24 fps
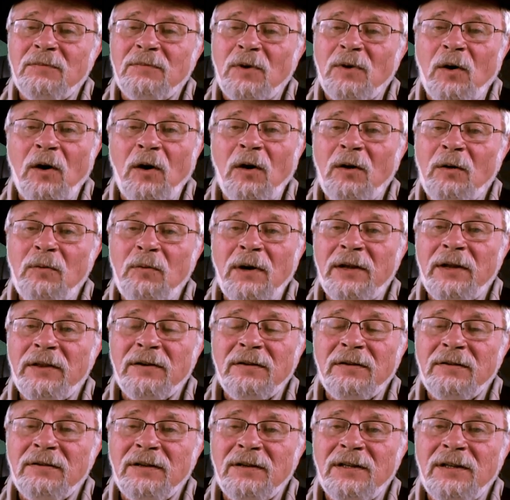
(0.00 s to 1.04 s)
All
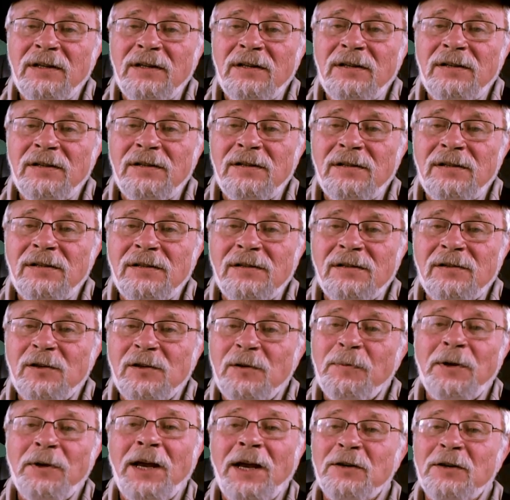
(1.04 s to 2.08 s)
weather is
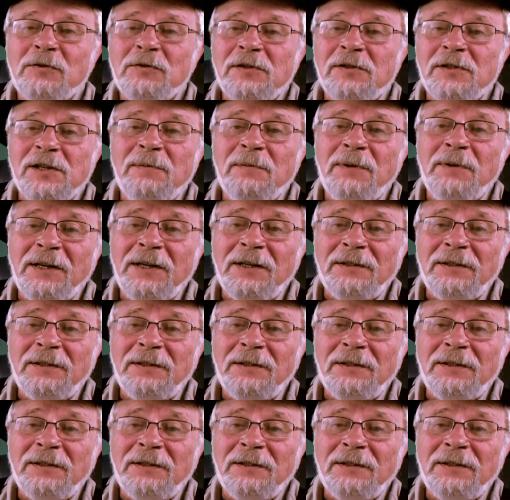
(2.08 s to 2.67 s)
supernatural somehow.